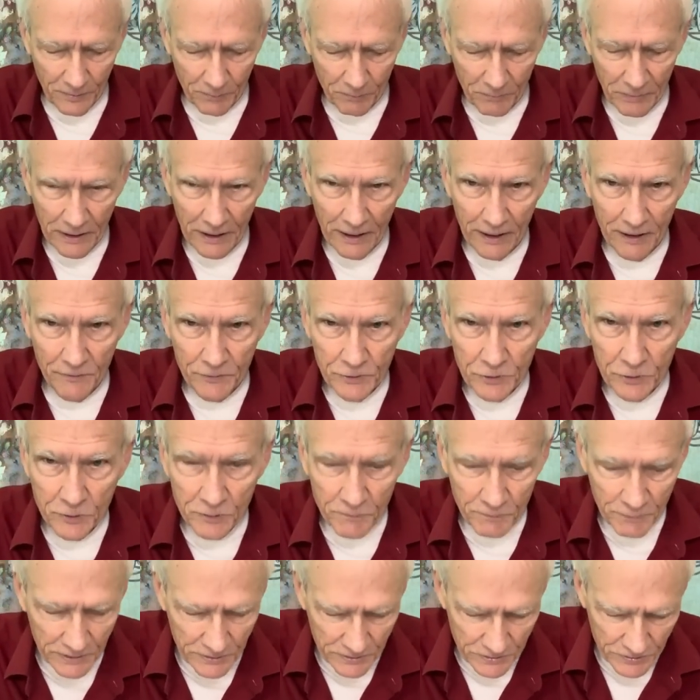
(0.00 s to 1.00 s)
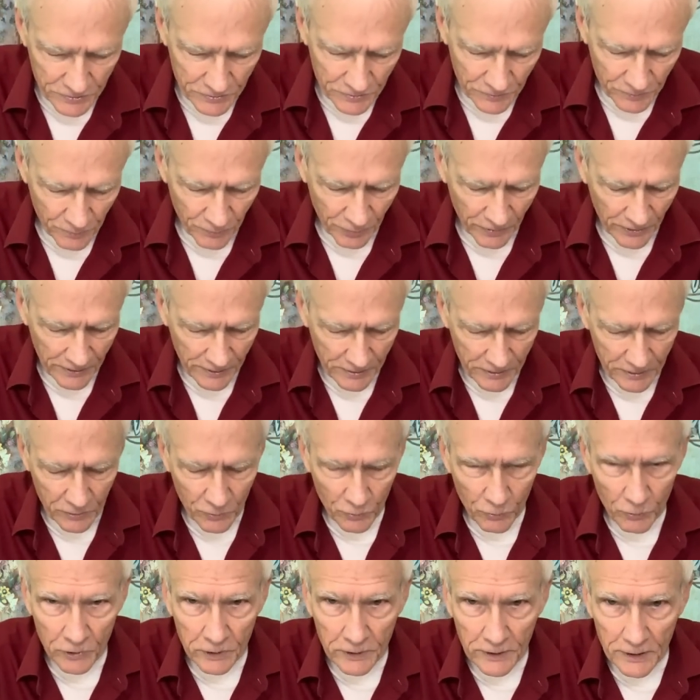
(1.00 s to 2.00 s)
But I have two pieces of bread here.
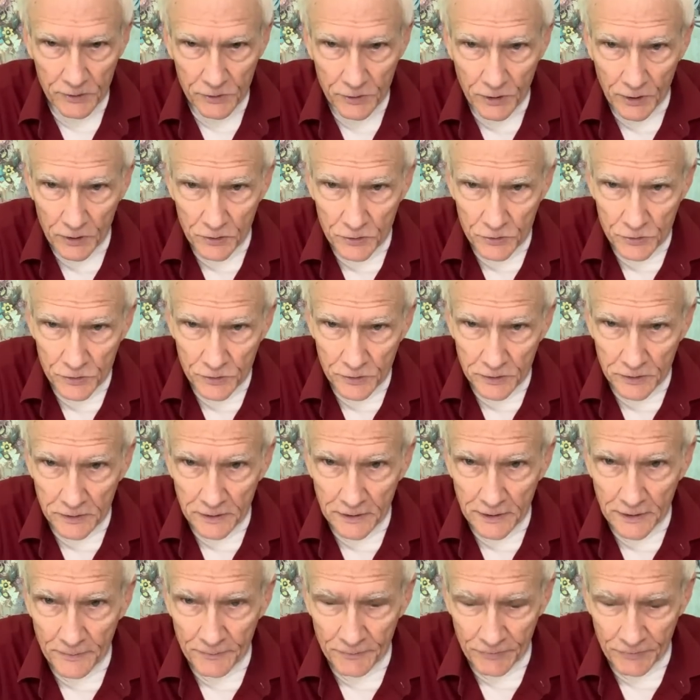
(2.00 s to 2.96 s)
One I toasted.